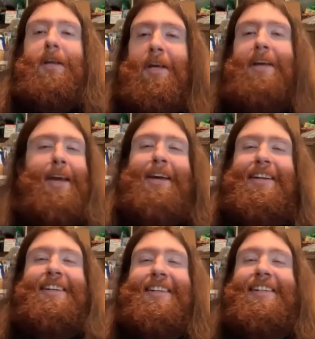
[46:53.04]

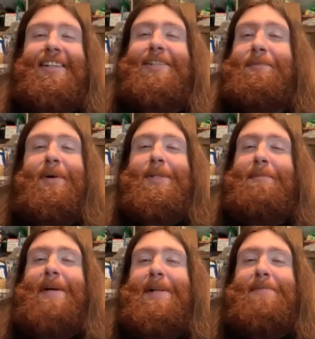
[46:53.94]
yeah, I'll throw
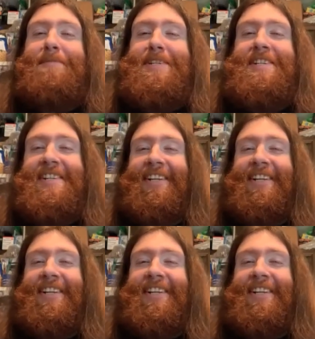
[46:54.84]
her on head or